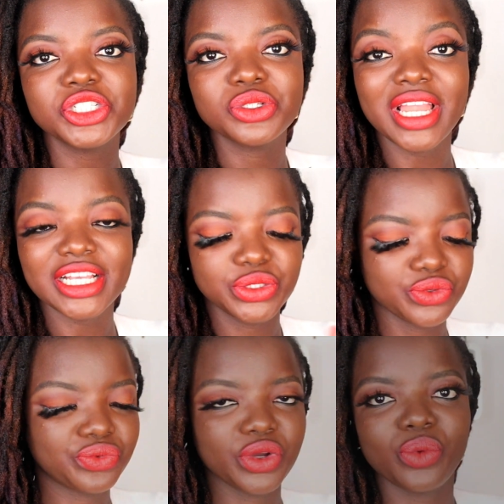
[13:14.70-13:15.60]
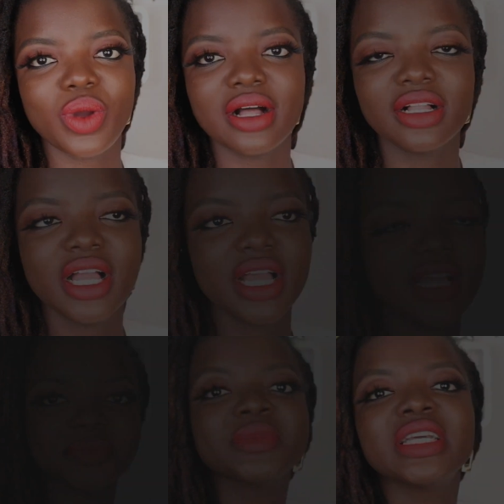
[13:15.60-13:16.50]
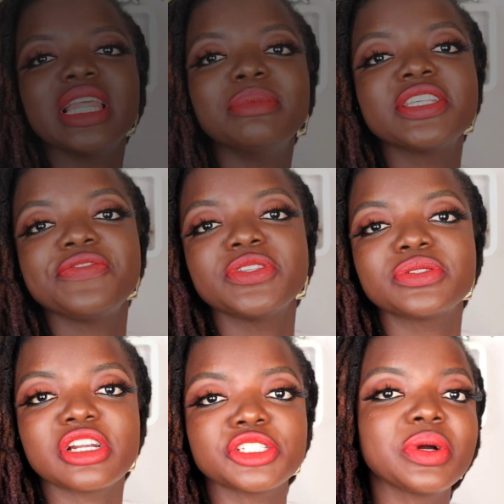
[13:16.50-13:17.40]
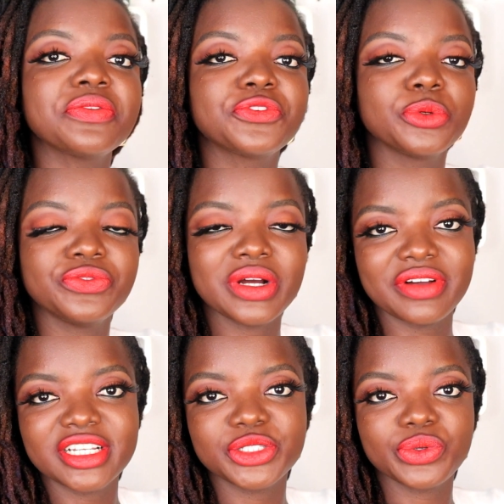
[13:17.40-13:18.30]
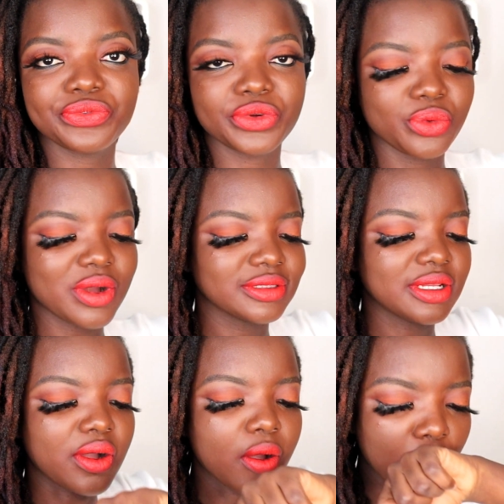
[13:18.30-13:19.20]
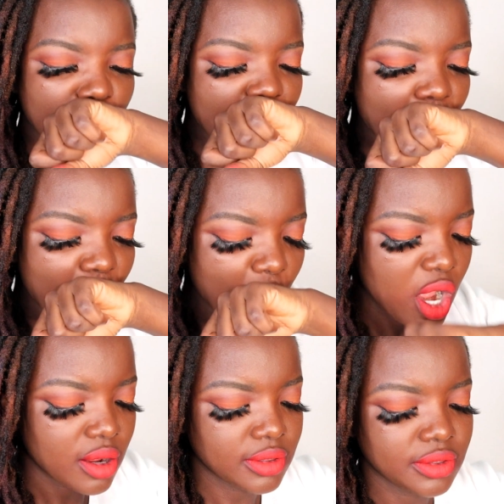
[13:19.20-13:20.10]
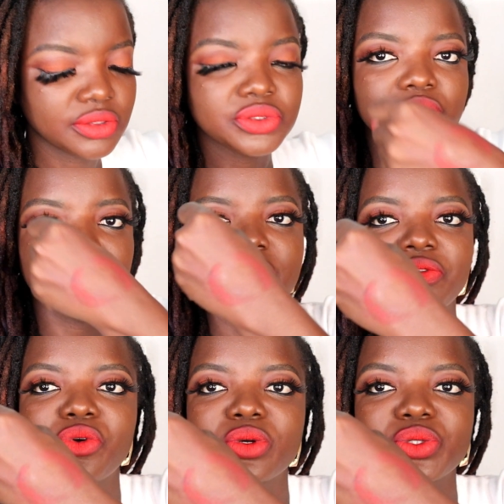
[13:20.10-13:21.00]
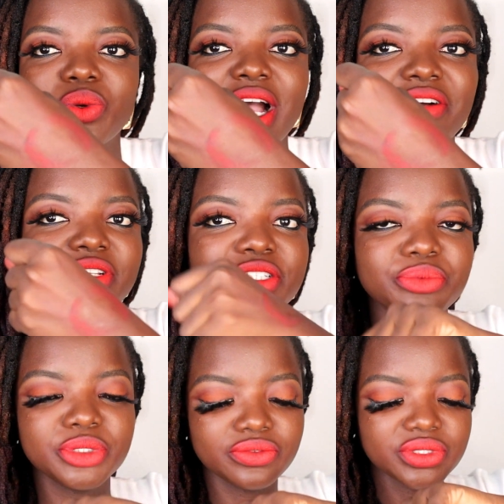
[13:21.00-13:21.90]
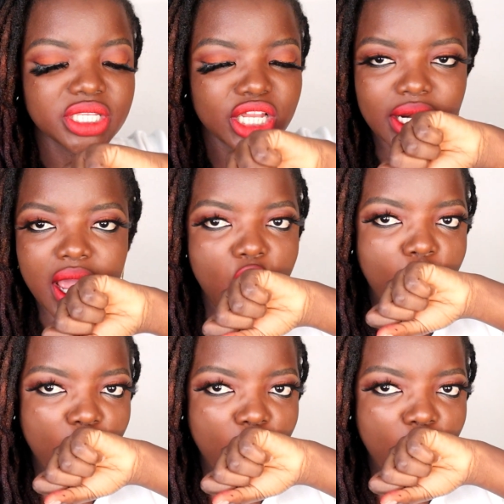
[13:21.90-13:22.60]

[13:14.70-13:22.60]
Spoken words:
this should last you for a while. Let me see if it's transfer proof. I've had this on for a while now. So of course you have a little bit of stain.